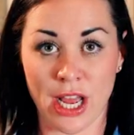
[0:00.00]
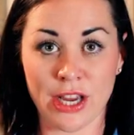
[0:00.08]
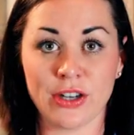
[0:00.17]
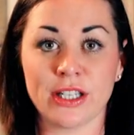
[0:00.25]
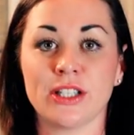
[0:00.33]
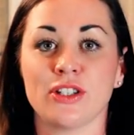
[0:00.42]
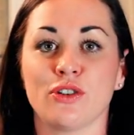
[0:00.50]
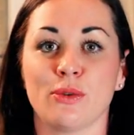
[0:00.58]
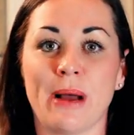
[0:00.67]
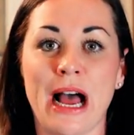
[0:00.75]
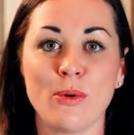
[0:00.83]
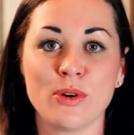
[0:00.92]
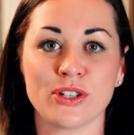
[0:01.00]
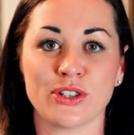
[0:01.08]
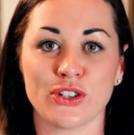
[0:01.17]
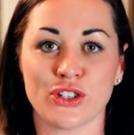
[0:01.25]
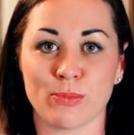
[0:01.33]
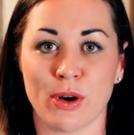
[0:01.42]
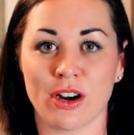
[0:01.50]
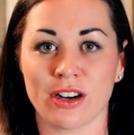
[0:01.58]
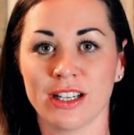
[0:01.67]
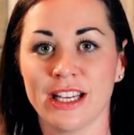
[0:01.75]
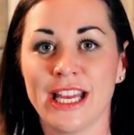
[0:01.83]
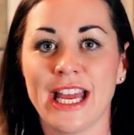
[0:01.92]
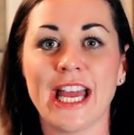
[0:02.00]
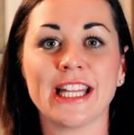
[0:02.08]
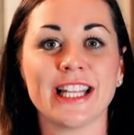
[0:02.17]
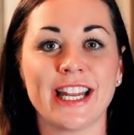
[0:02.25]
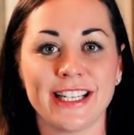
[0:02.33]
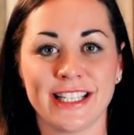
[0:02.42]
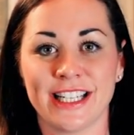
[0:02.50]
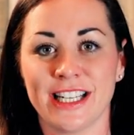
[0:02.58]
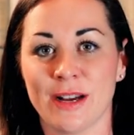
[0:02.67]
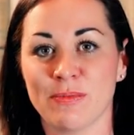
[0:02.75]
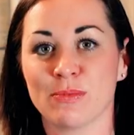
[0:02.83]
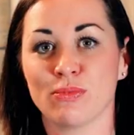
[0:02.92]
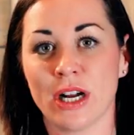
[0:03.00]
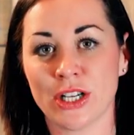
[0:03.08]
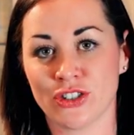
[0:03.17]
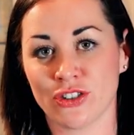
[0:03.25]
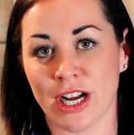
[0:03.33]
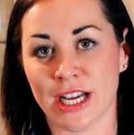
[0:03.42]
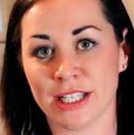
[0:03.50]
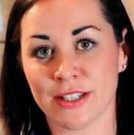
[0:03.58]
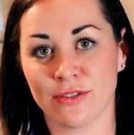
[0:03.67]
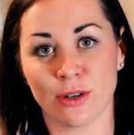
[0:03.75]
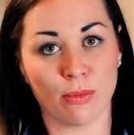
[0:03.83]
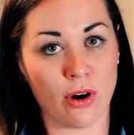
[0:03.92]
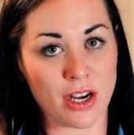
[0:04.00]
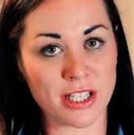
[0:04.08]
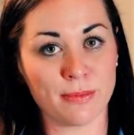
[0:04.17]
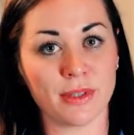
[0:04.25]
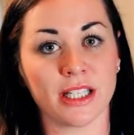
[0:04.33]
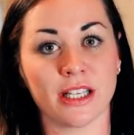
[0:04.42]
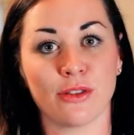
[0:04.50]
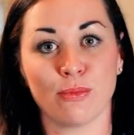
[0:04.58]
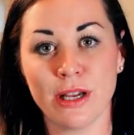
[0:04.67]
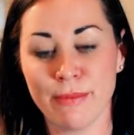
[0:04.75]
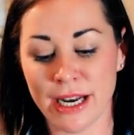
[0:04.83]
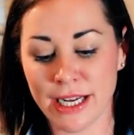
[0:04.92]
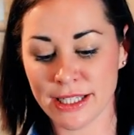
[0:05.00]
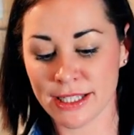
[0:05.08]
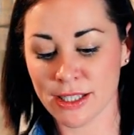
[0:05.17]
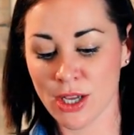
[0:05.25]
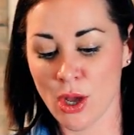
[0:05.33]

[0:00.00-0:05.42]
iron into a power surge bar and let it heat up and pressurize for approximately 3 minutes.